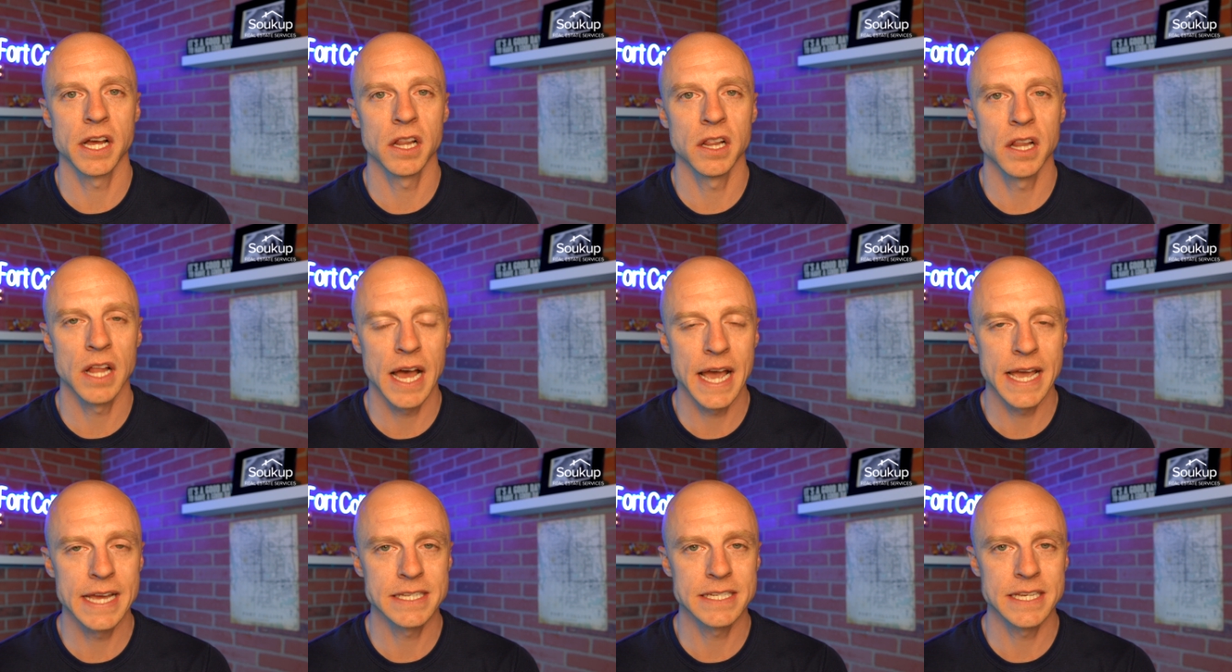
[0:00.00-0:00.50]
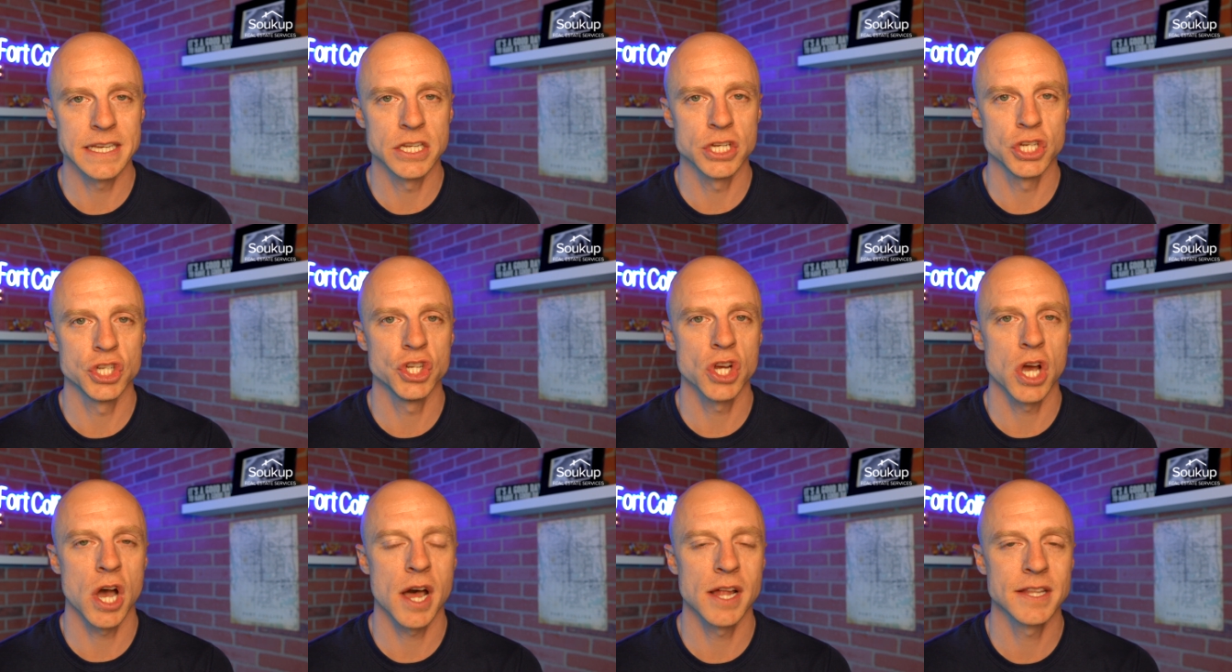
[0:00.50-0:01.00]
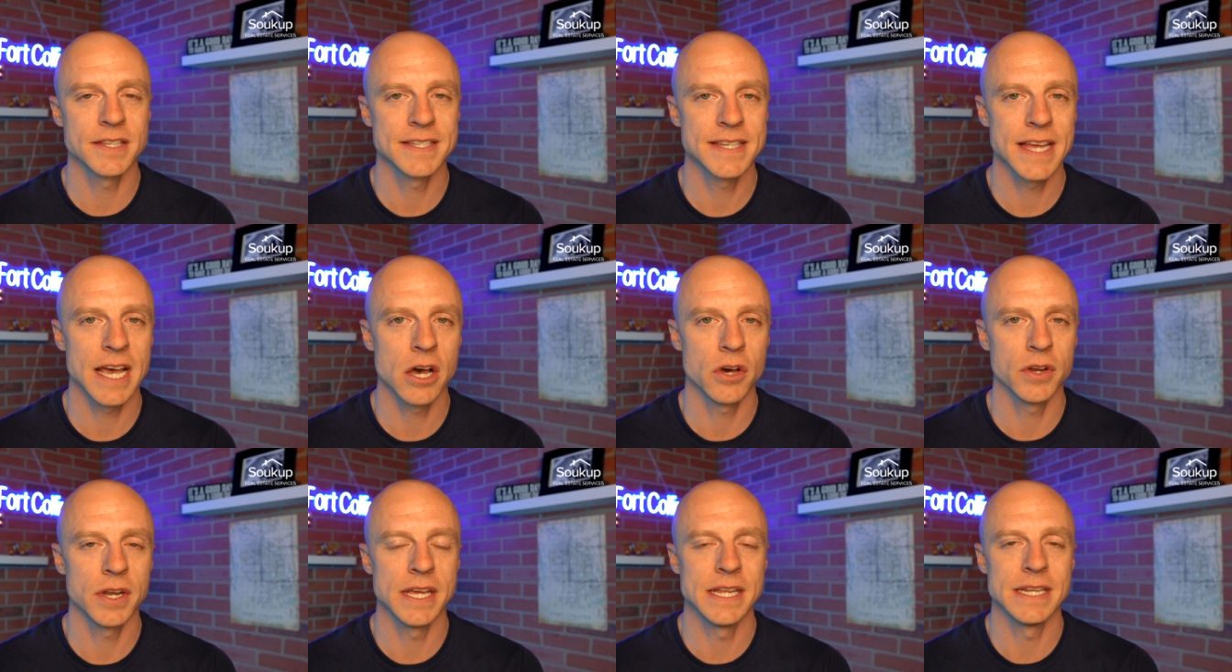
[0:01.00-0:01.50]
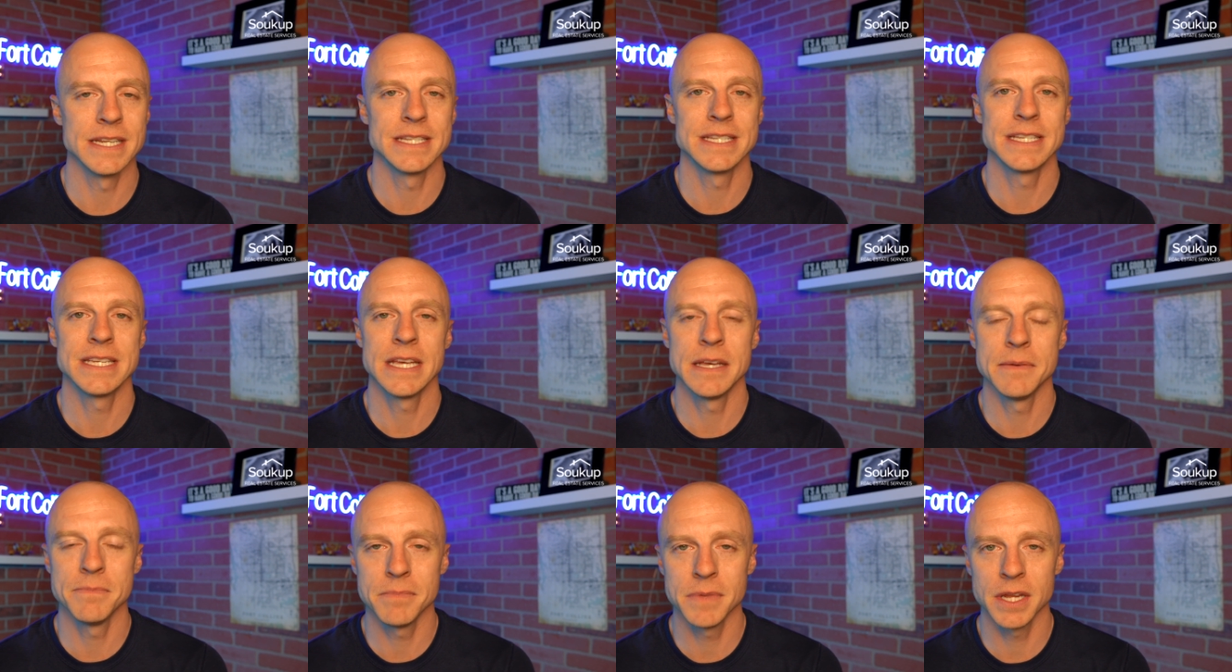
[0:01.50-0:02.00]
client in Johnstown and
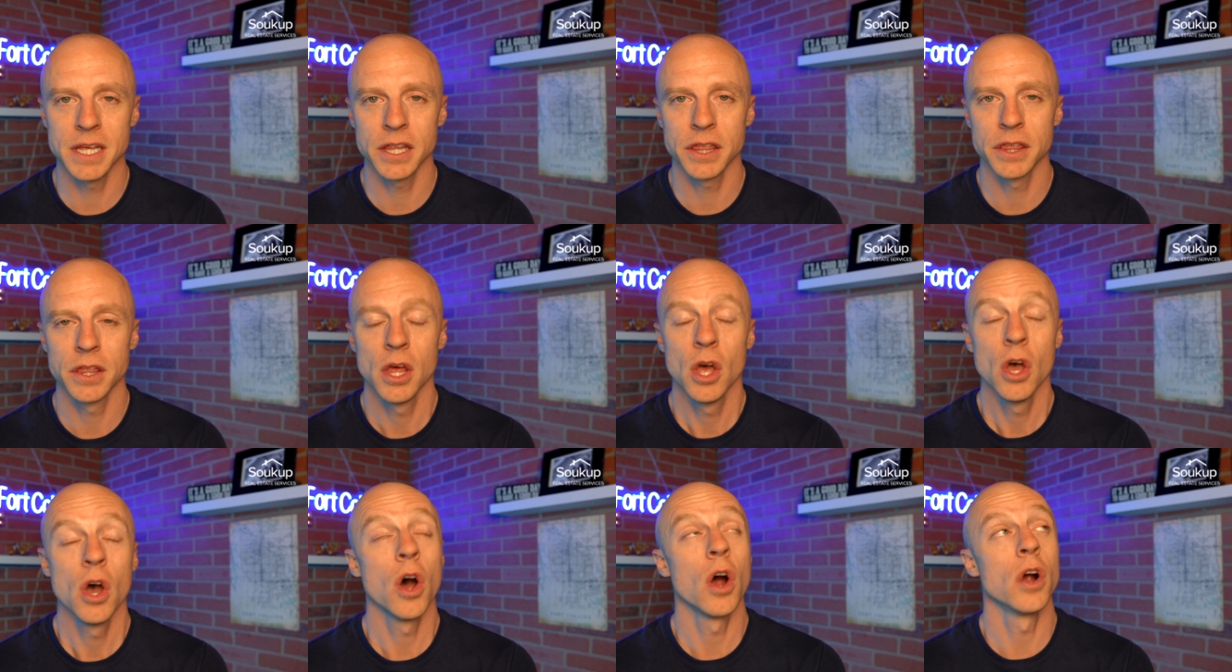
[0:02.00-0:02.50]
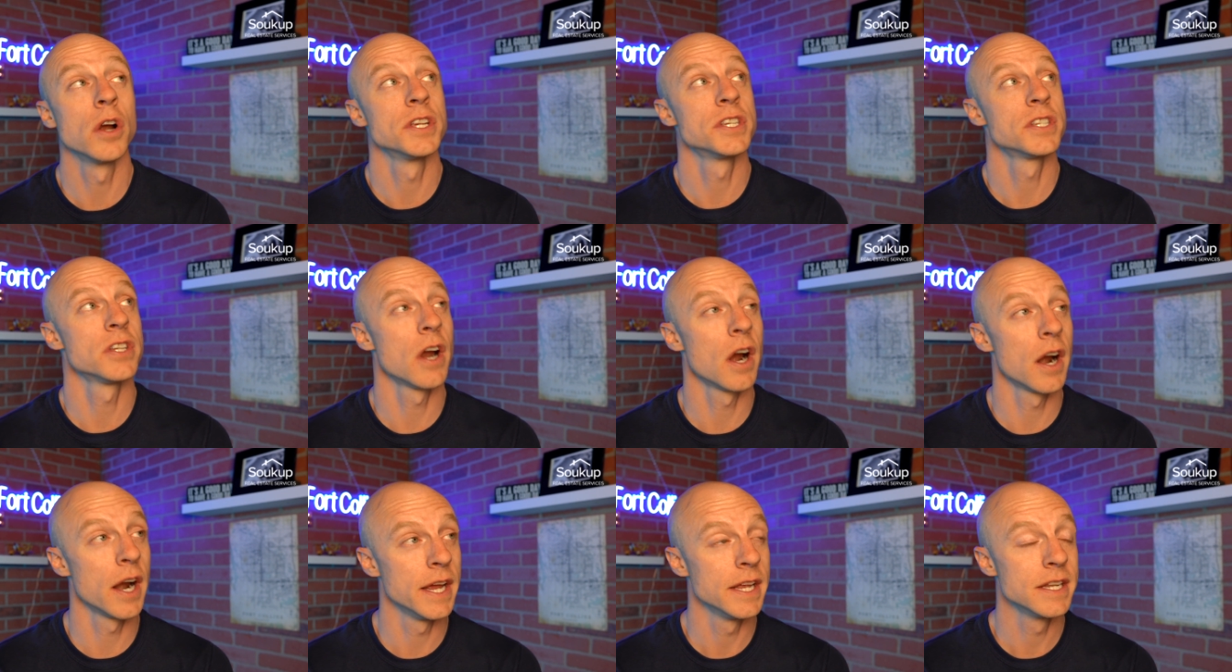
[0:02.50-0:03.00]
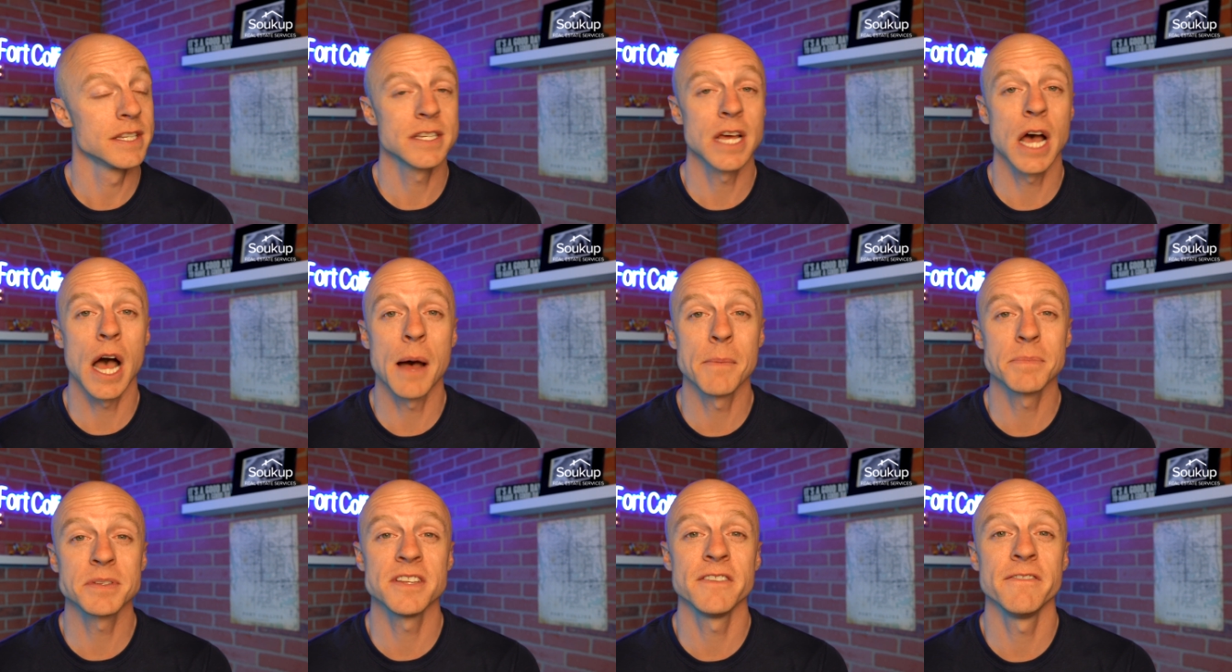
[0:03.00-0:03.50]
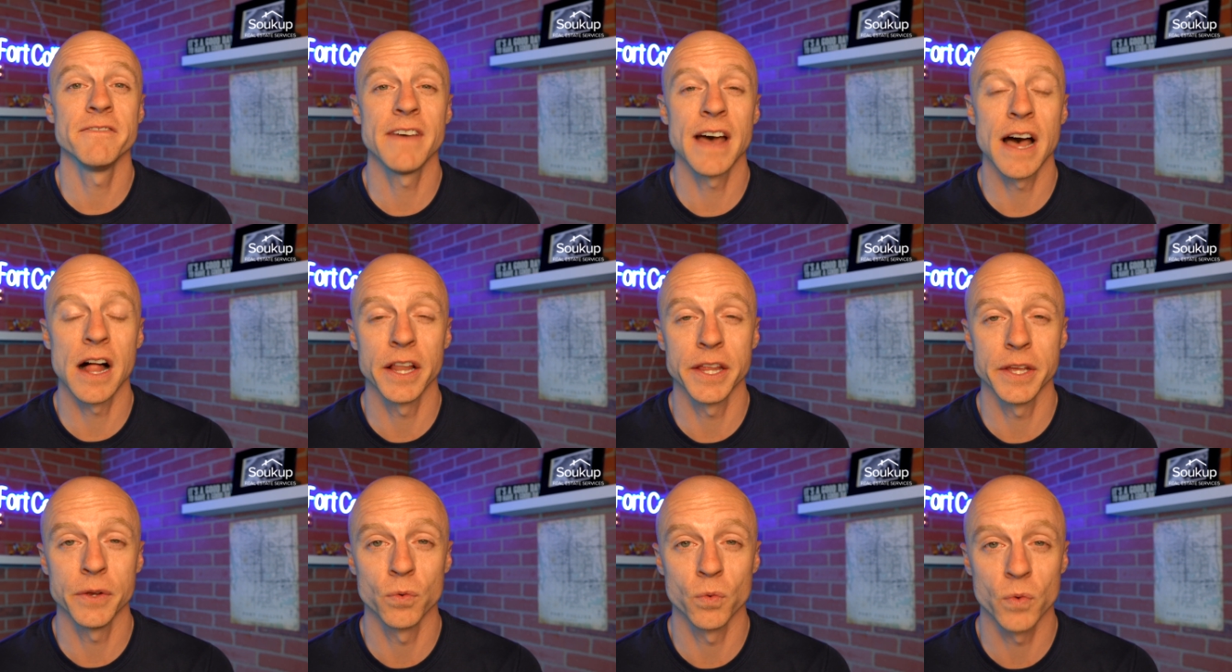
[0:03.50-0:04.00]
Timnath, or sorry, Thompson
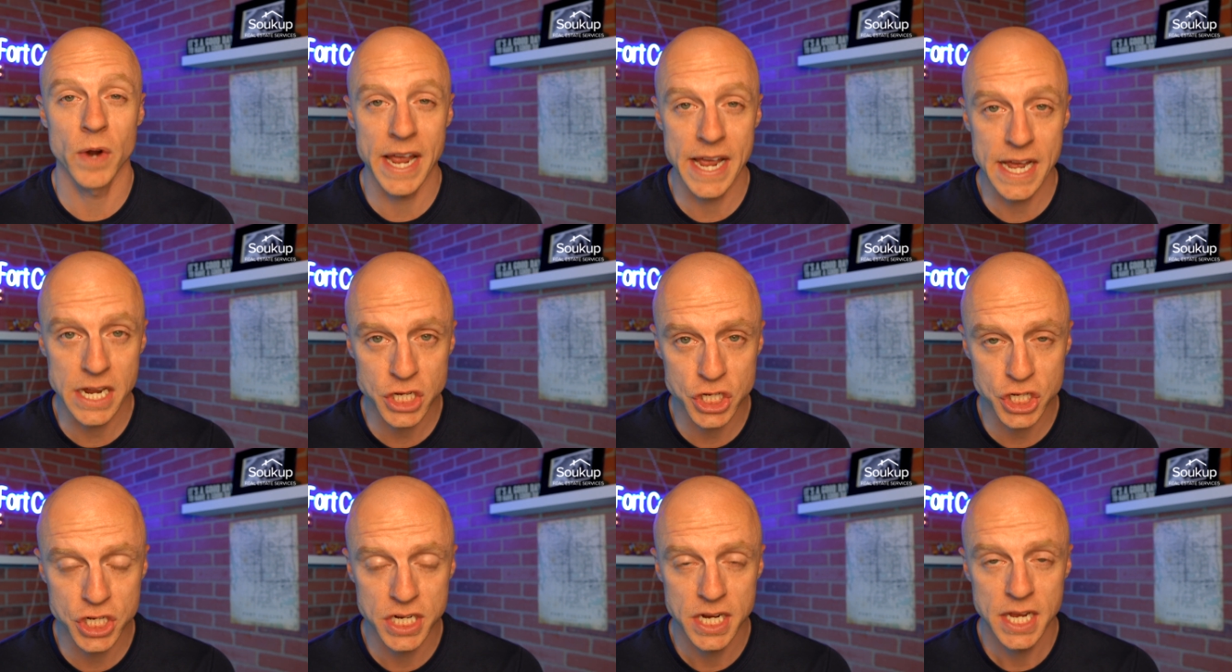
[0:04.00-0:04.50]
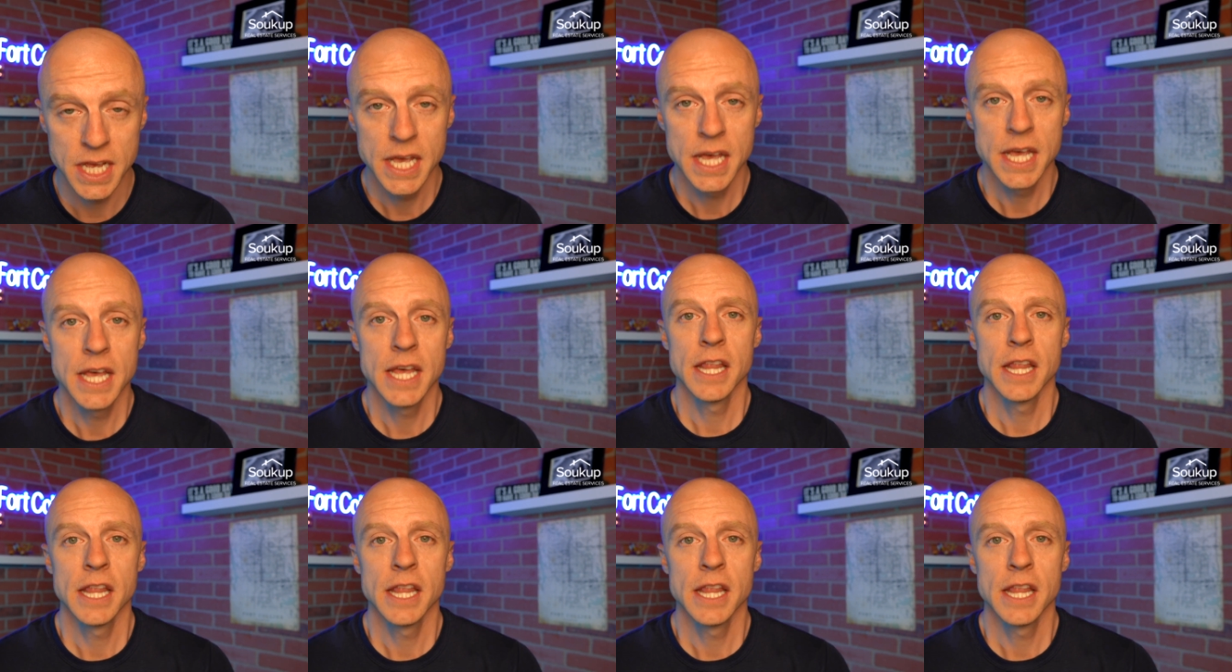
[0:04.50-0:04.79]
Valley Ranch.